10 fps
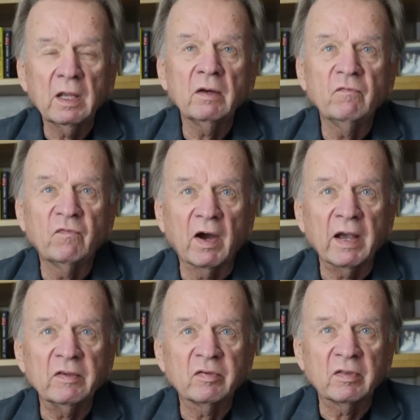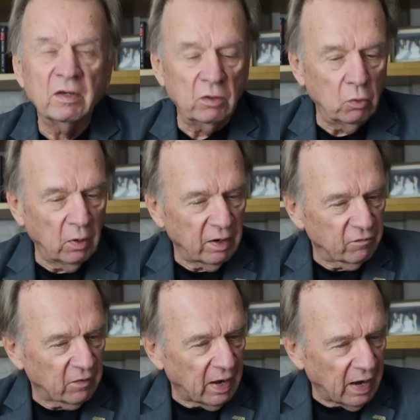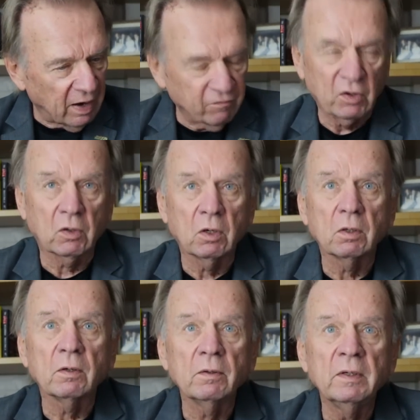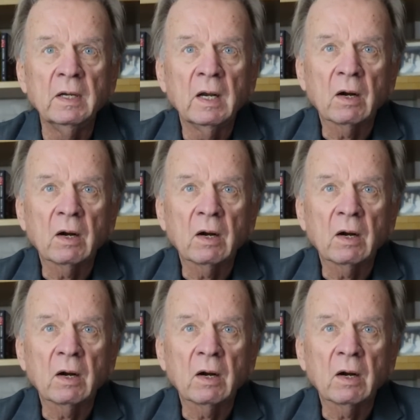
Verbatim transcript: advice that you have ever heard